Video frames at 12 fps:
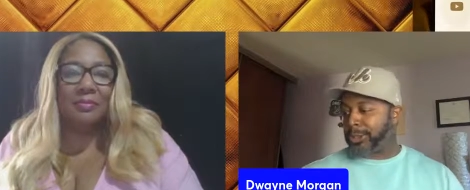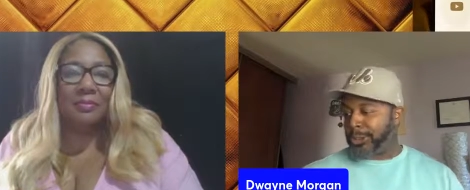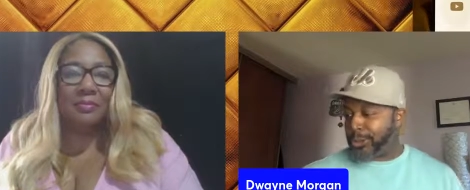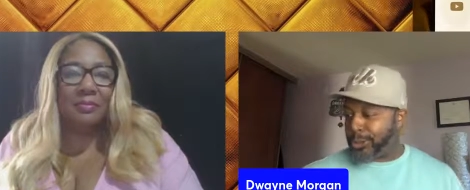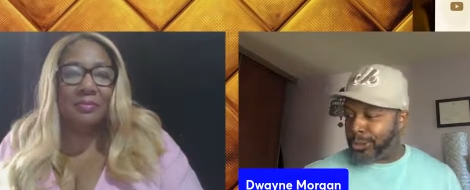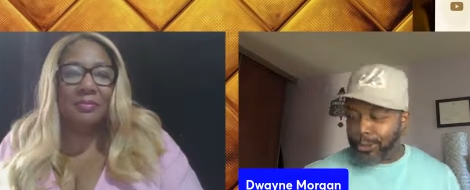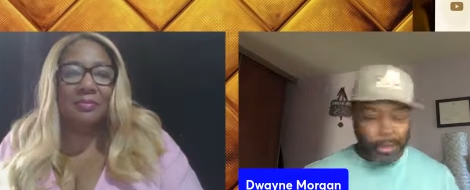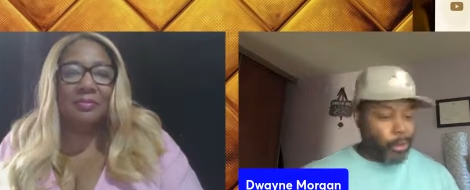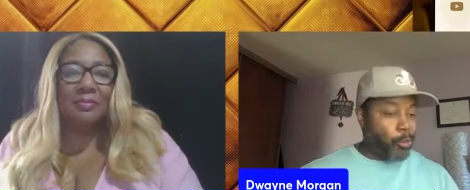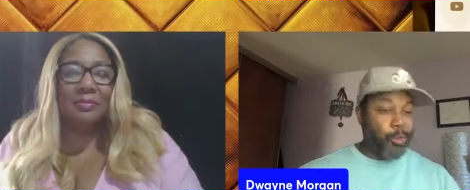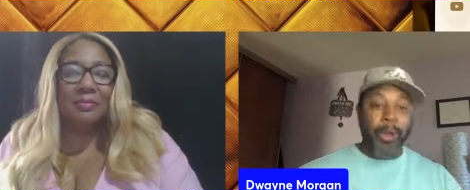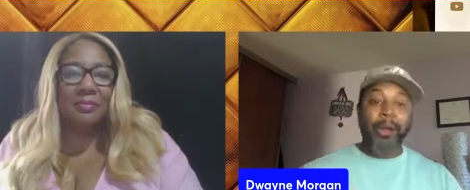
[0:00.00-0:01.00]
Speaker 1: to, you
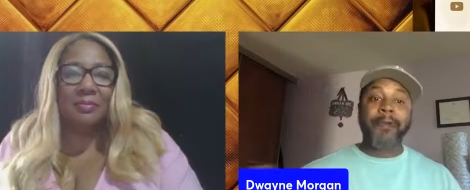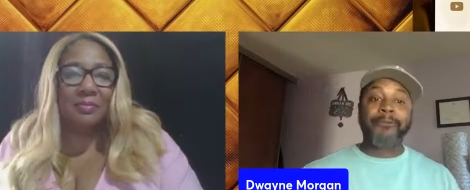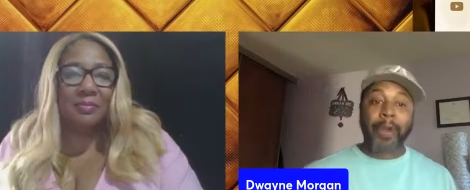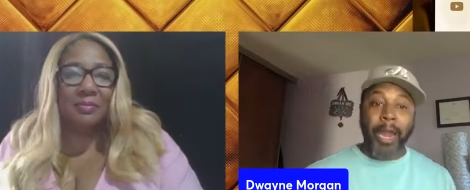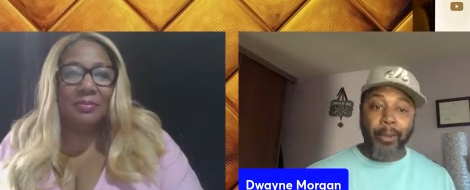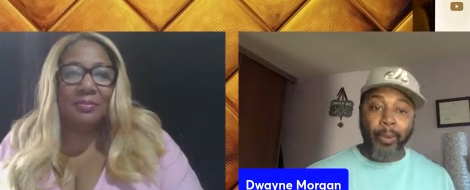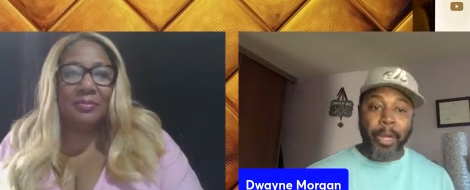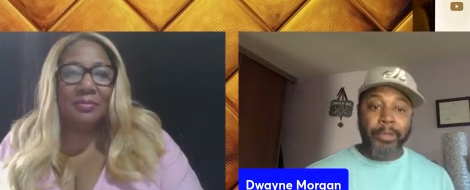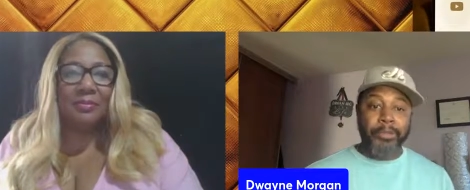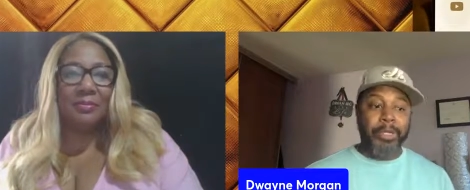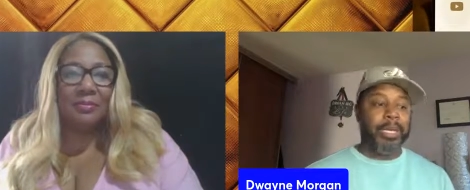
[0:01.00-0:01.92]
know, wherever I was.